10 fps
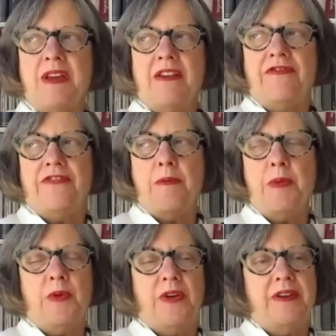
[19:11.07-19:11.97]
week of
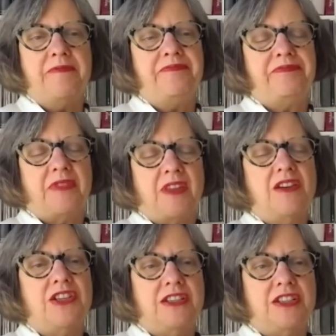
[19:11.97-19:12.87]
February.
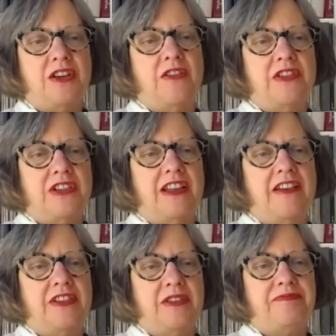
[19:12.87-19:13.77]
Mm-hmm. Shostakovich
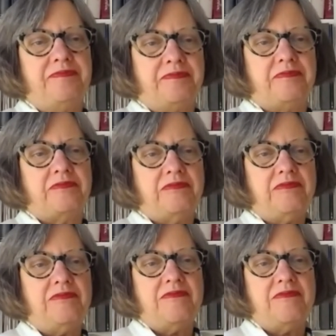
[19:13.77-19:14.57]
11. Mm-hmm.